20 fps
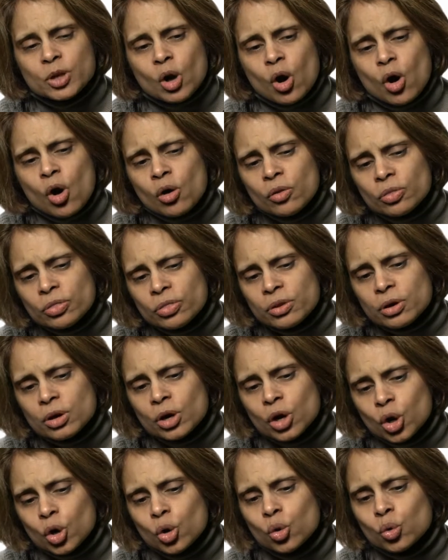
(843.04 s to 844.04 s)
on the
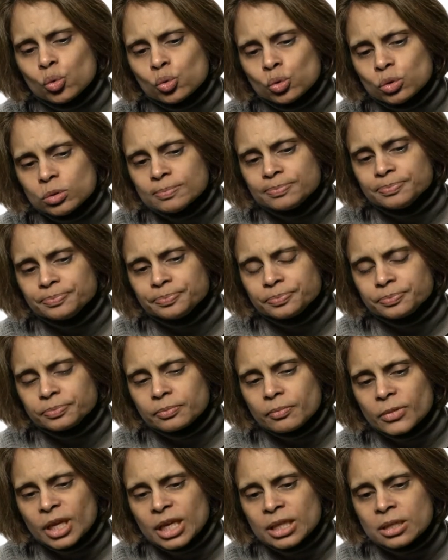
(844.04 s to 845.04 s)
whole,
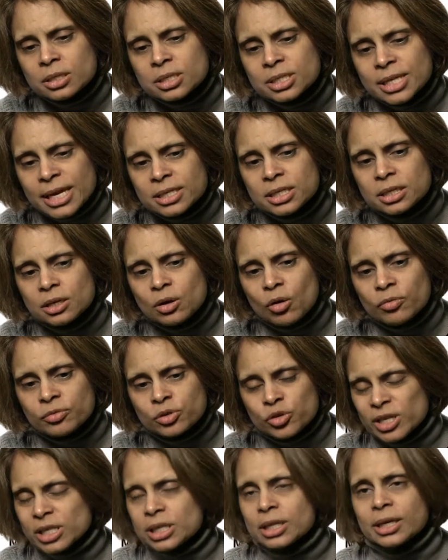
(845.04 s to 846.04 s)
in the setting of
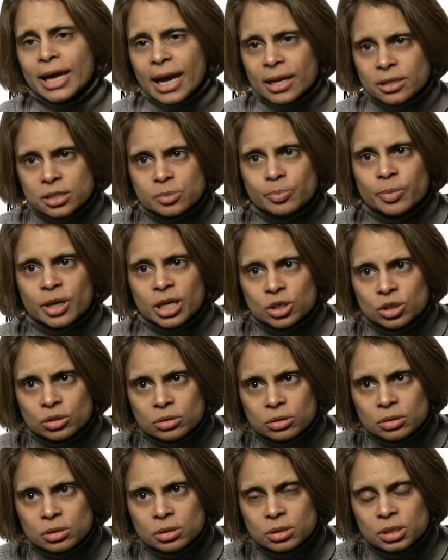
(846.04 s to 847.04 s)
treating cancer
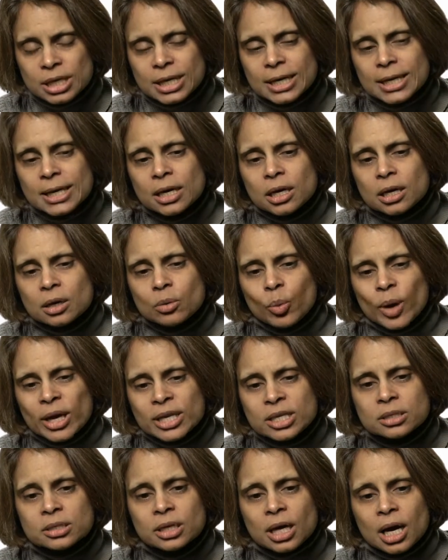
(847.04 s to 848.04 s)
patients,
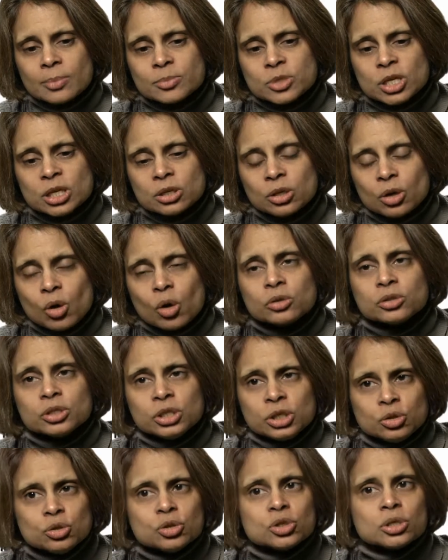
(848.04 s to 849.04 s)
waiting times are not
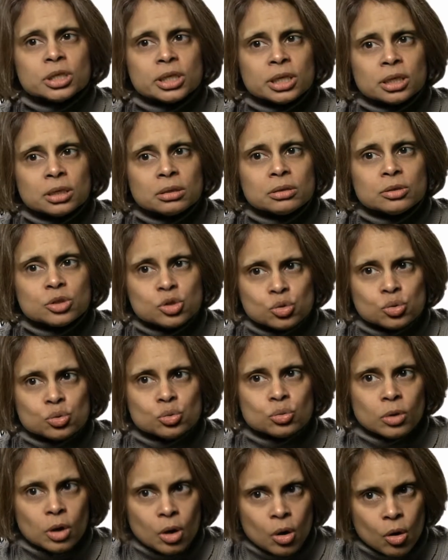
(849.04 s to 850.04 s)
usually
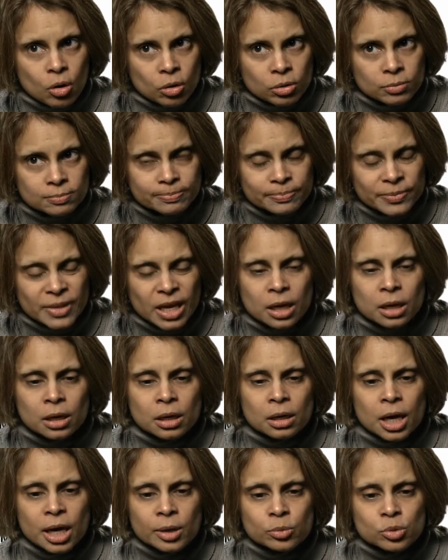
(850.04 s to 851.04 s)
too long.
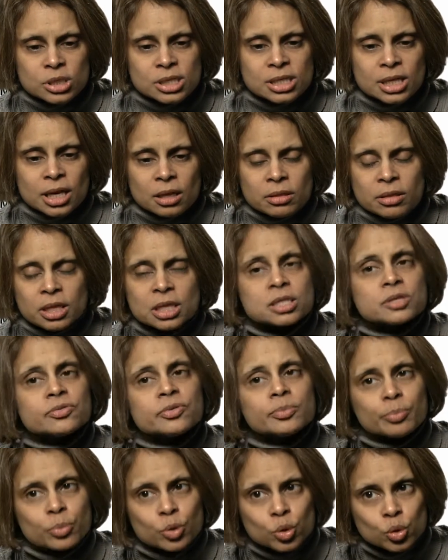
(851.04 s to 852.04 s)
I would say things have
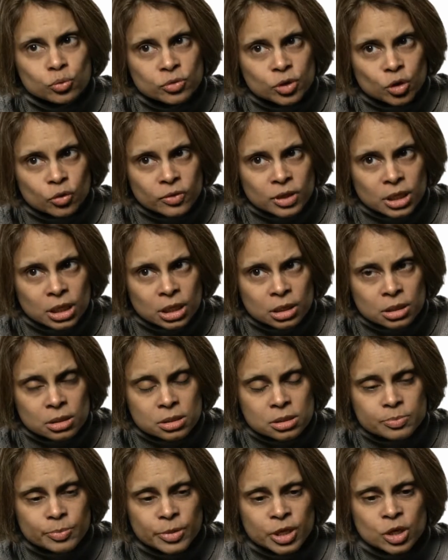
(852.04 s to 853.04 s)
improved over the
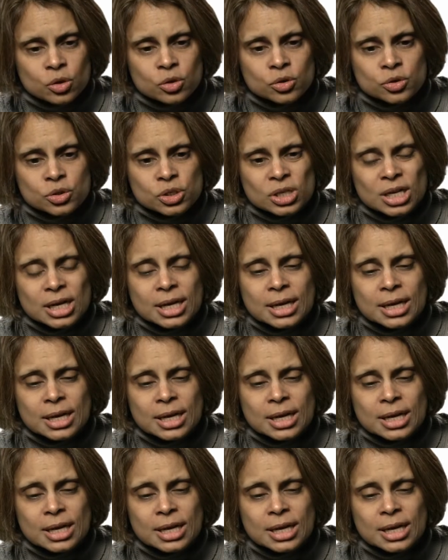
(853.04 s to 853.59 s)
years because